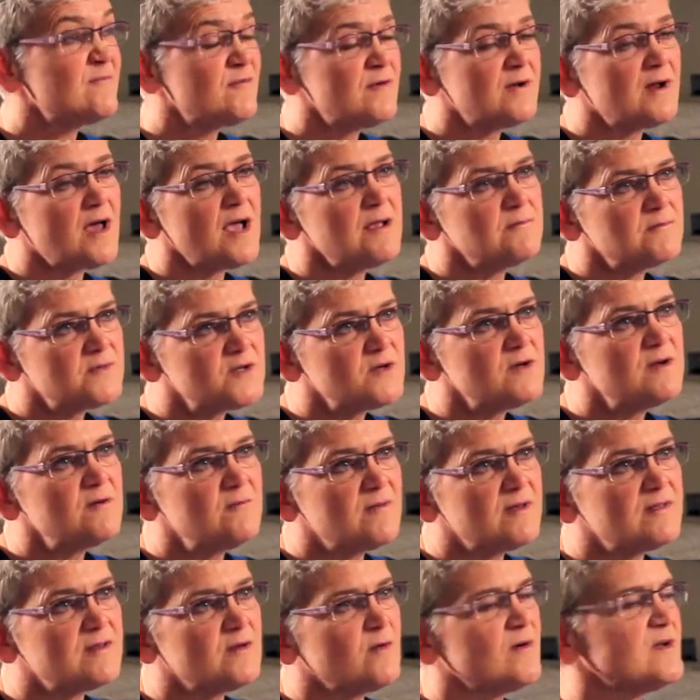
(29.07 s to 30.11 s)
of what I'm doing
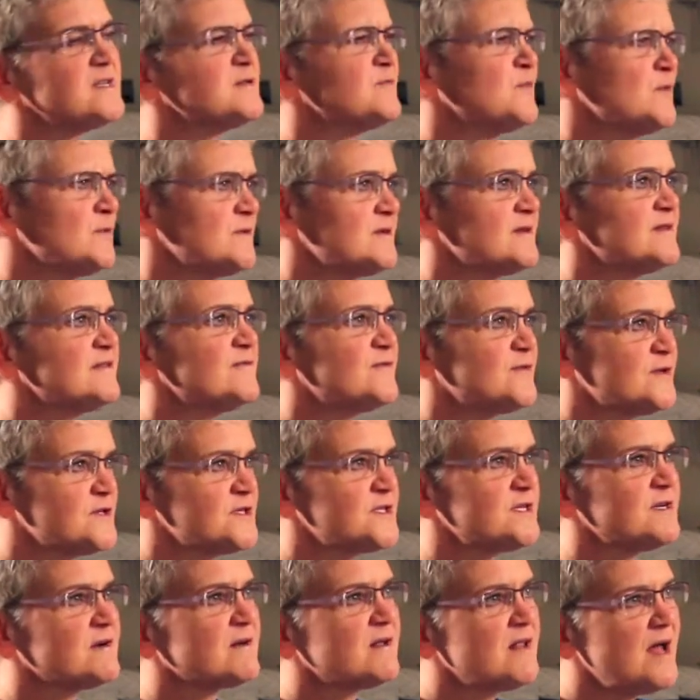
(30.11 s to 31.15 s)
with you, I spoke to the
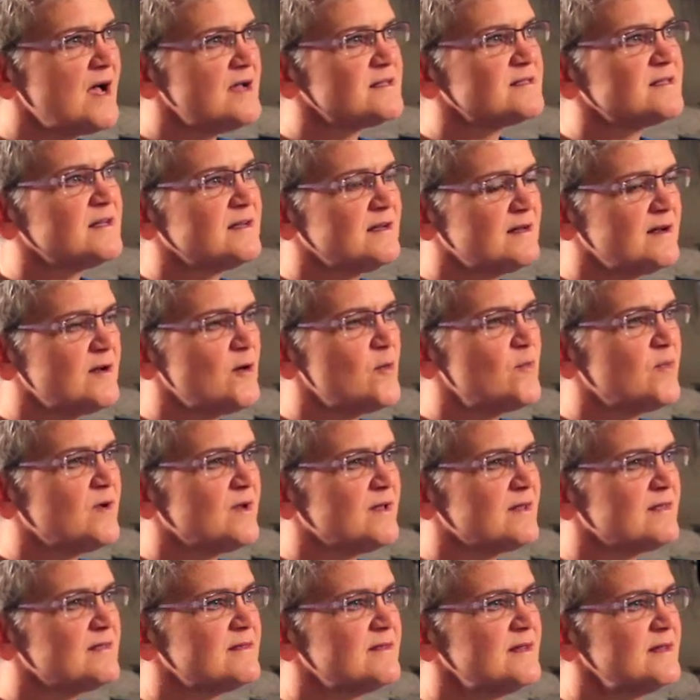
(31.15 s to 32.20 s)
first year class at an
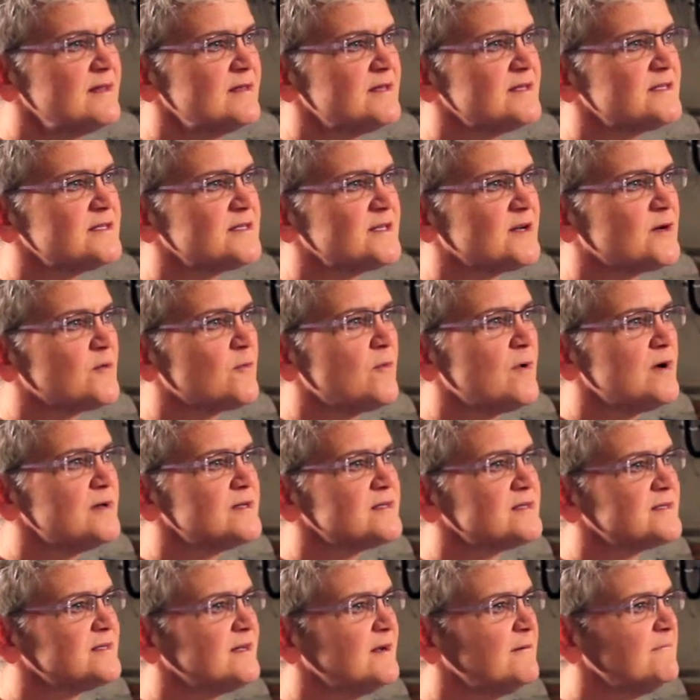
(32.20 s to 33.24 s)
opening thing this year,
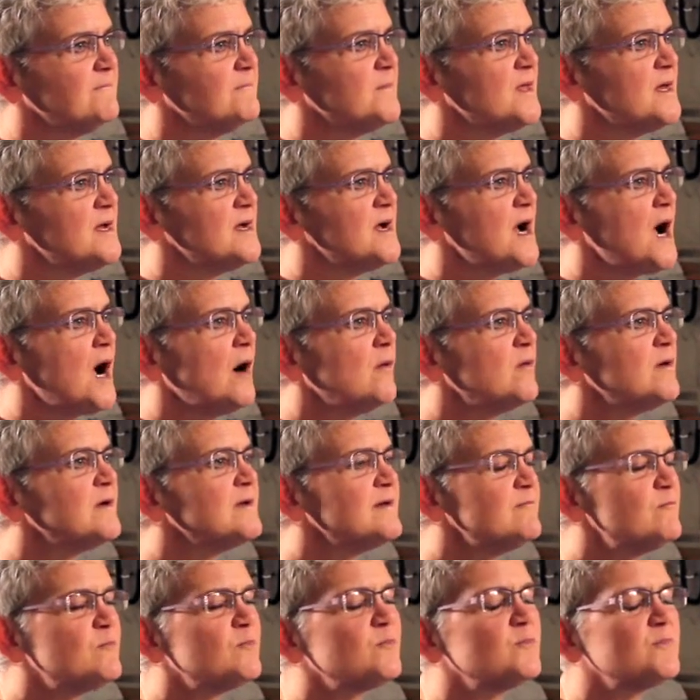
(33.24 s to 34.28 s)
was I want
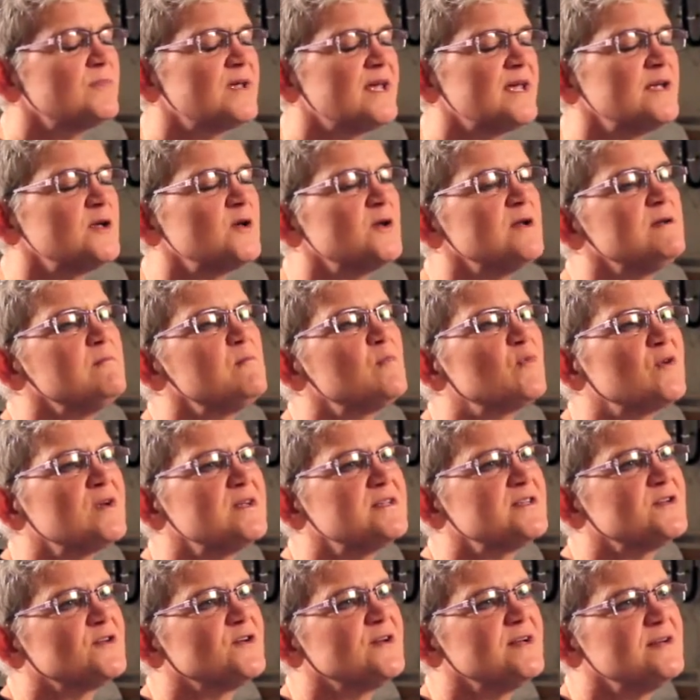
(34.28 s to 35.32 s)
to get you to
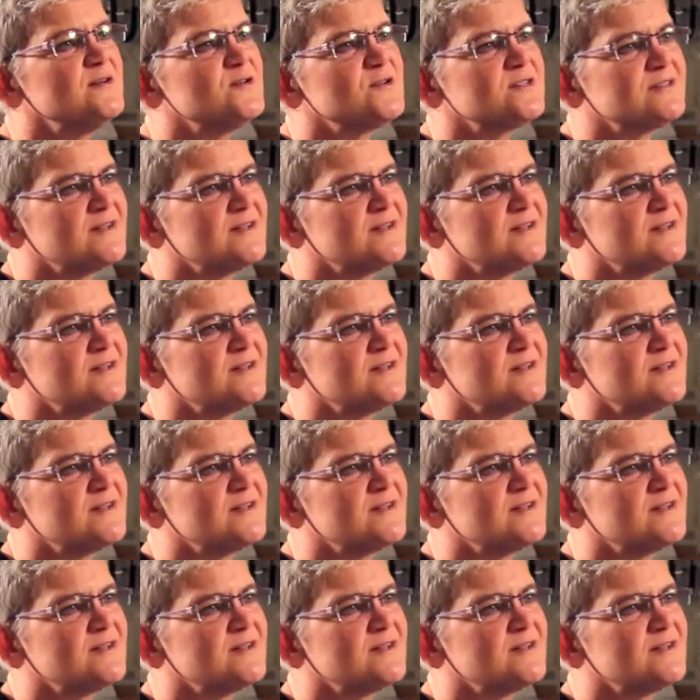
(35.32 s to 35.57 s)
embrace your inner